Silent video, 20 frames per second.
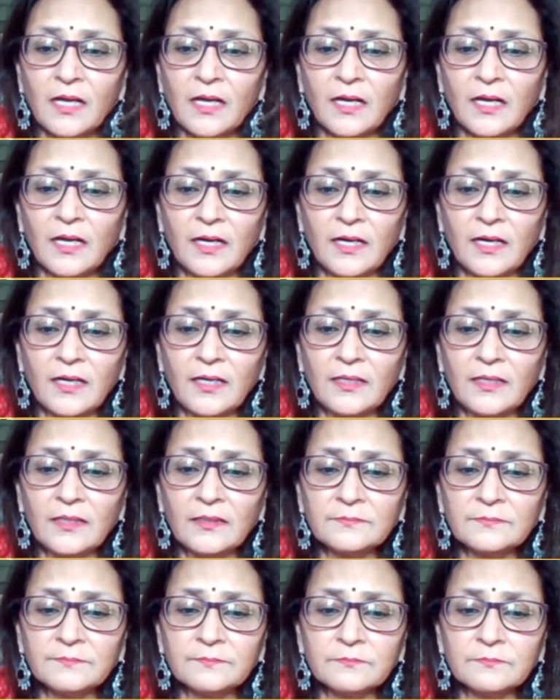Uh,
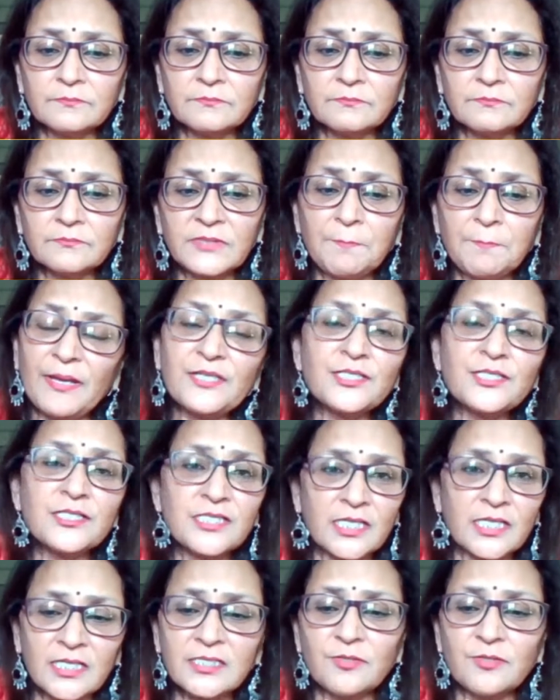the patience
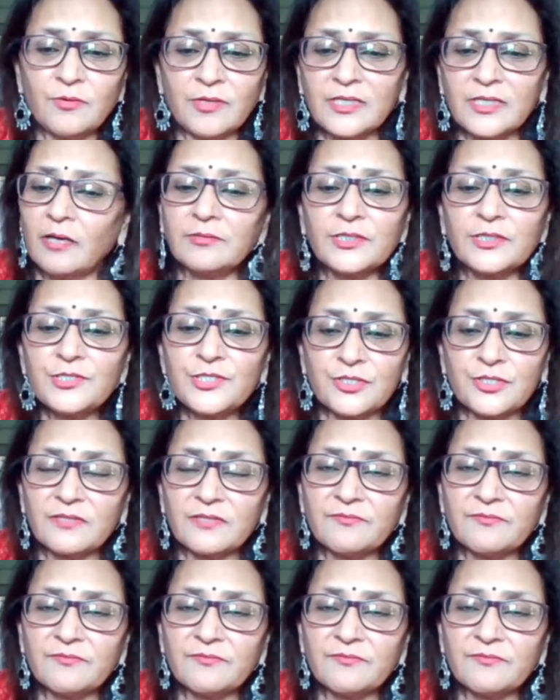is going down in children.